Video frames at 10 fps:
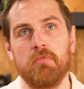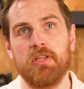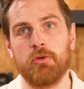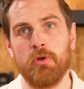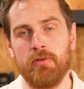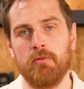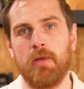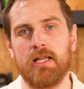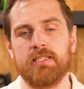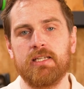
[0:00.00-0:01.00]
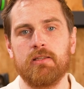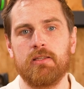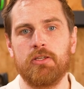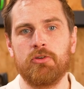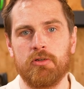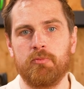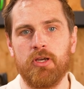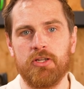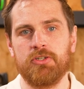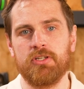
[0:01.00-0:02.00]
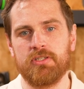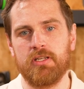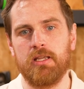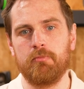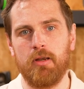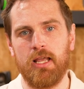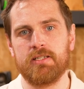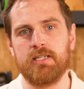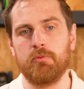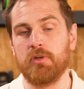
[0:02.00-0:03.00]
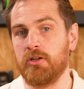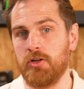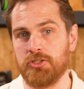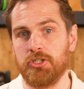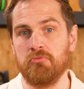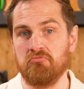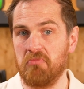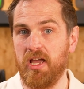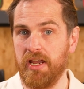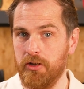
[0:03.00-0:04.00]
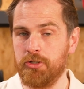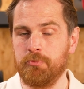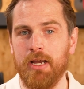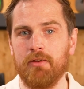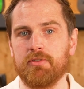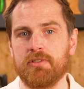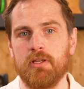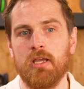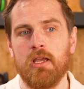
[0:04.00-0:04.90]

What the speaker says: The equivalent matting that you could have purchased in plastic would have cost you £800.